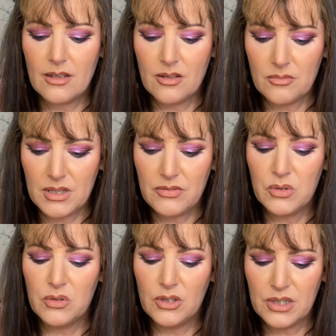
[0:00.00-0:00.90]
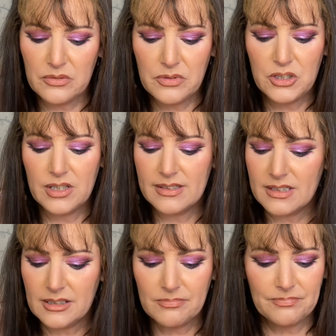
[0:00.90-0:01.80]
But if you were looking for just
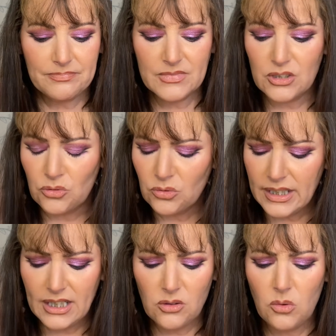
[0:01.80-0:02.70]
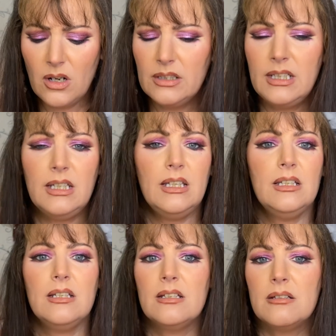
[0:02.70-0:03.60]
a great
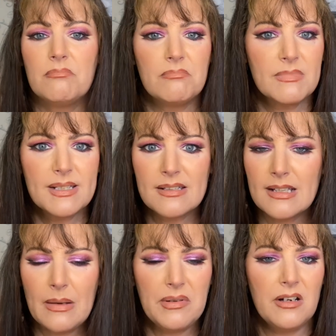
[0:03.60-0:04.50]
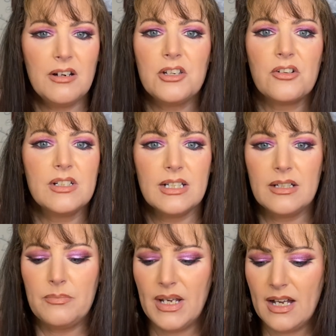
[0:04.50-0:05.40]
quality, slap it on, you're
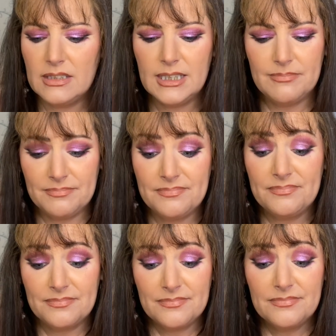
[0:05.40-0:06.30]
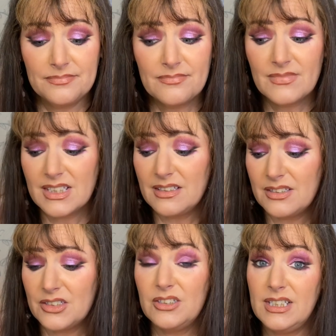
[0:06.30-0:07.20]
done palette,
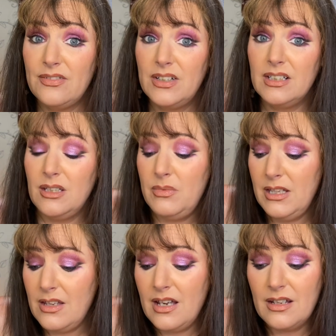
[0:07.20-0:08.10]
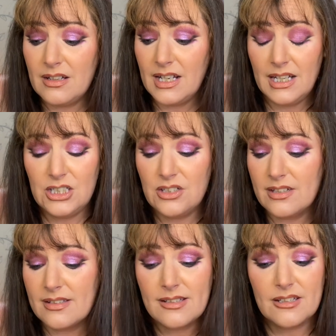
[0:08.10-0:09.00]
this could definitely be that. I
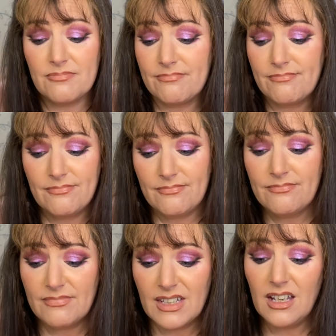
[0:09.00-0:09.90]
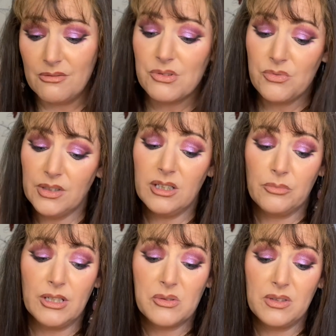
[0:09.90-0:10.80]
just, I was really
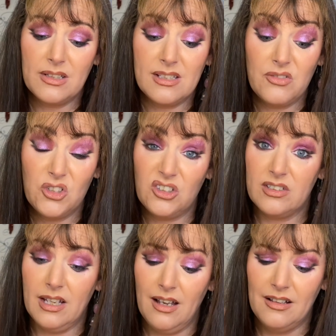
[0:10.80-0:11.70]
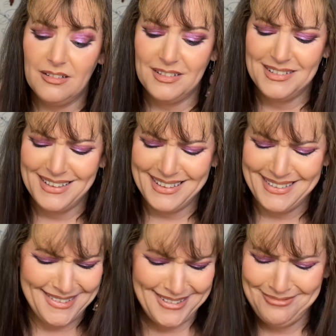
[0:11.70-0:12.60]
impressed with this if you couldn't tell.
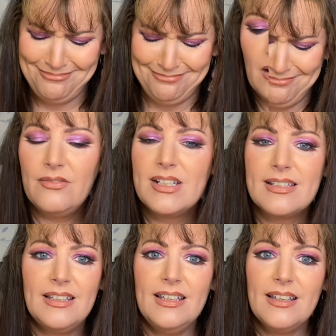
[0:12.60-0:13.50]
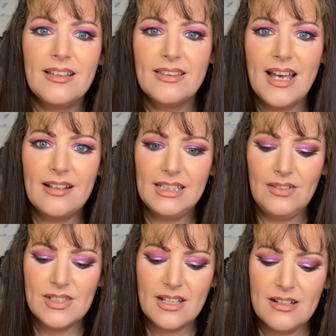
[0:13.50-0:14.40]
Obviously, that
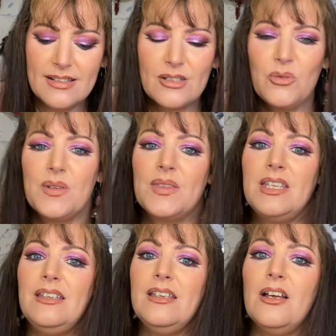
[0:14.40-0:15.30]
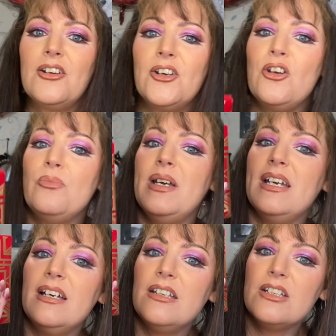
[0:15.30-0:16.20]
leaves us with the
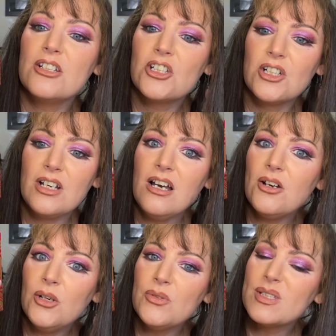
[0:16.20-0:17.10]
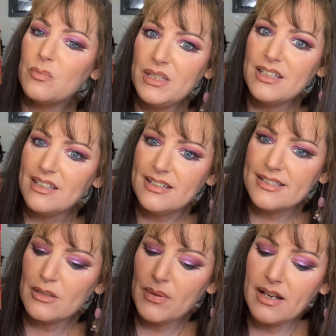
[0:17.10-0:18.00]
Nomad Chicago
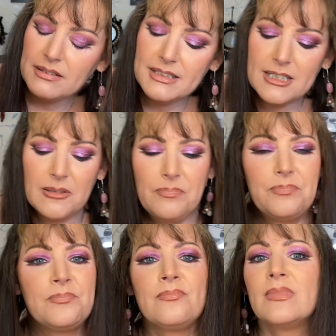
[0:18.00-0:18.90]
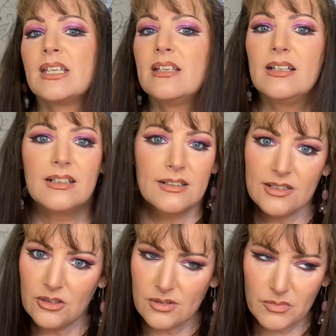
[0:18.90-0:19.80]
Speakeasy palette. It's
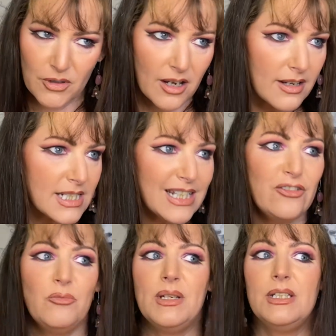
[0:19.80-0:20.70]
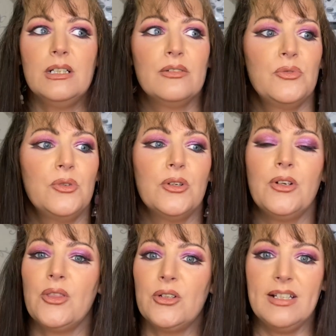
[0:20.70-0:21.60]
no surprise if you've been here for
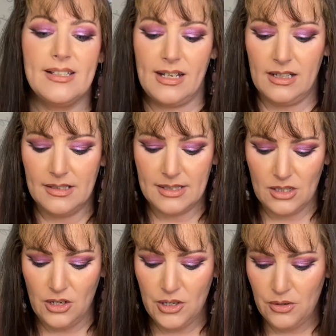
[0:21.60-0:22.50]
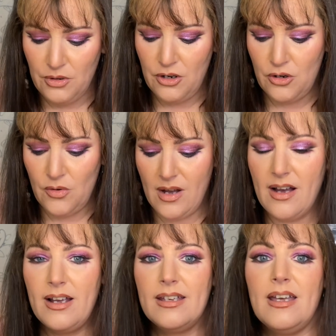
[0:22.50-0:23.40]
30 seconds, you know
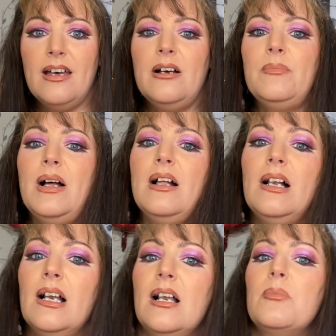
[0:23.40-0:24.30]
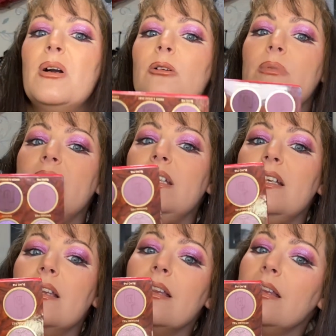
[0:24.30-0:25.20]
I am
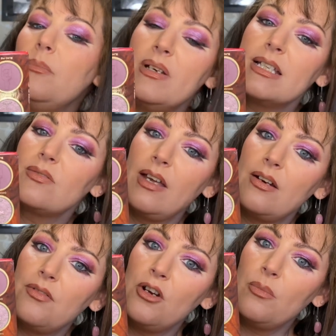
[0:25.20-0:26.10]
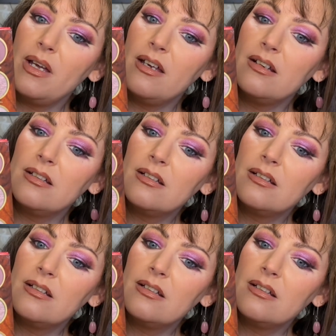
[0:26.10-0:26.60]
probably the biggest fan of Nomad.